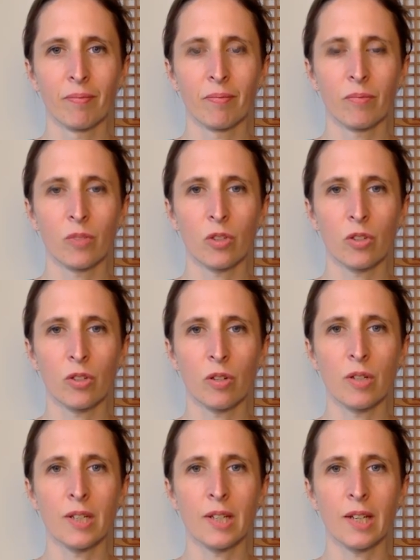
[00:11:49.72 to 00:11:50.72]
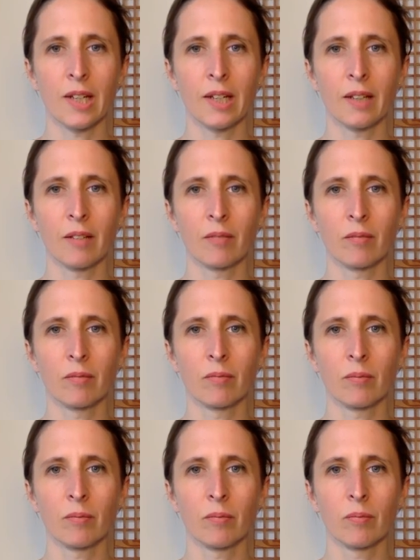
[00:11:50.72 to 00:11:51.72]
And just noticing
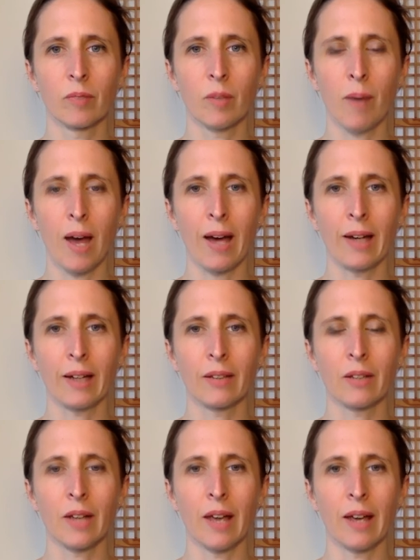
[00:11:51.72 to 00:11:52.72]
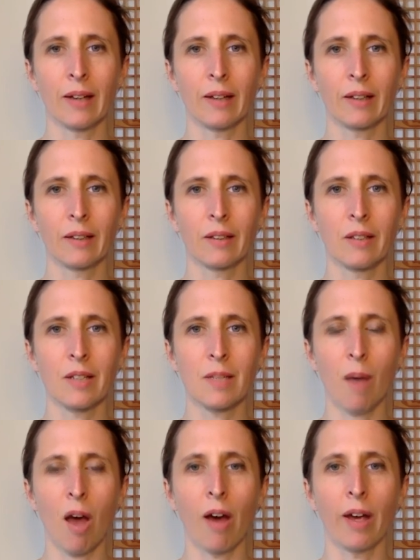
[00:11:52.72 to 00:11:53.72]
the back and the neck, the
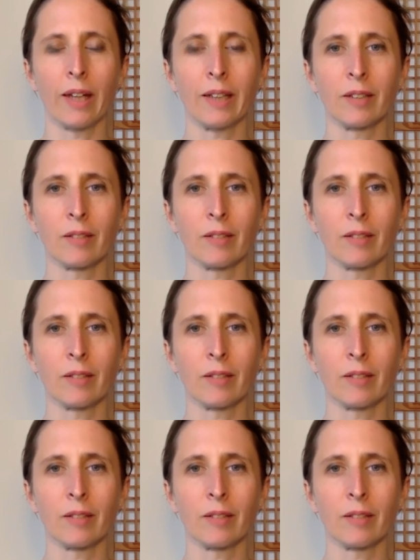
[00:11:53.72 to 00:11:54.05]
spine.